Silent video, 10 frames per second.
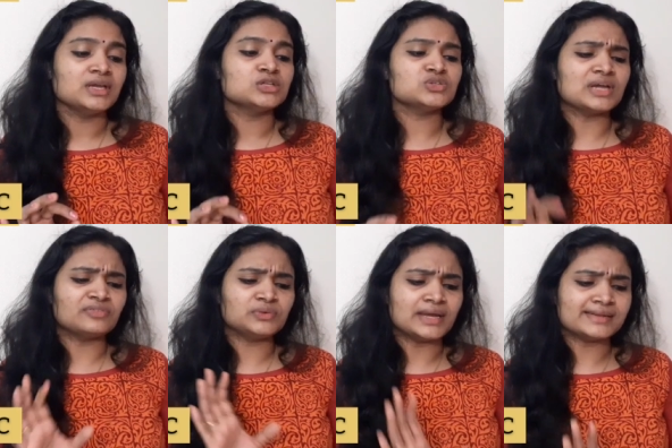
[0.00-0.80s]
So you
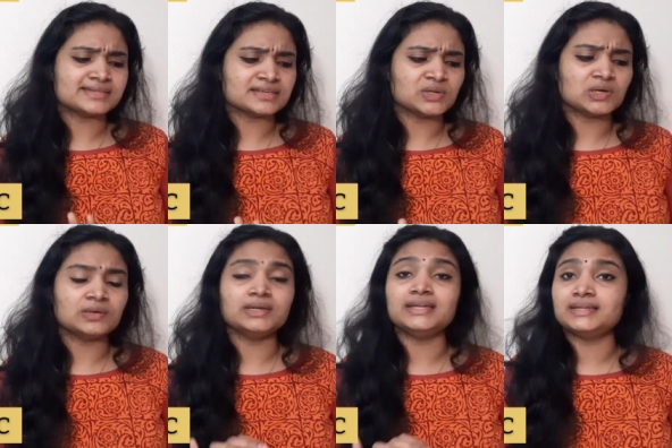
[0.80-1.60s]
have to enter your
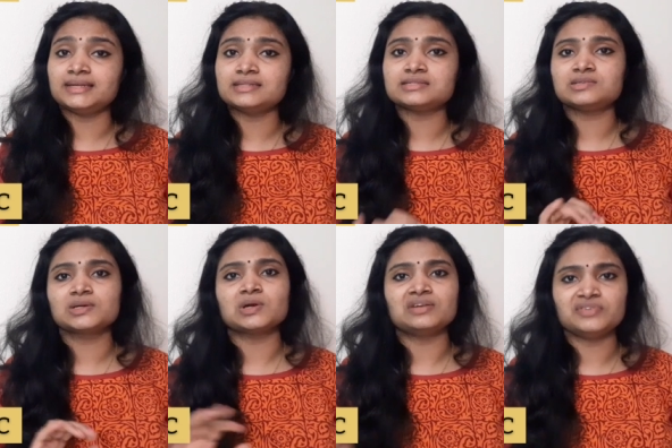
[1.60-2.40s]
details,
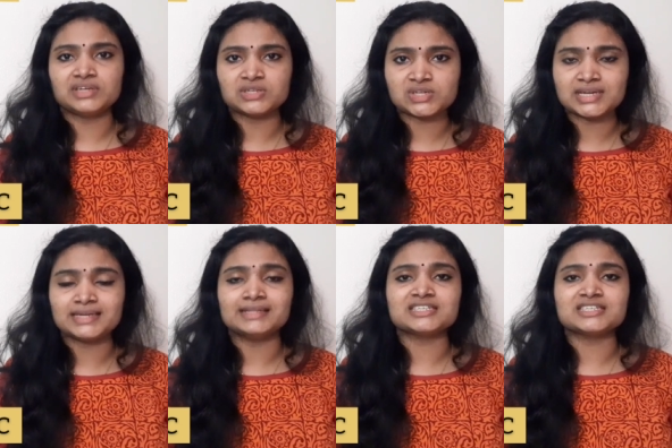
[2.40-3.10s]
your qualification details,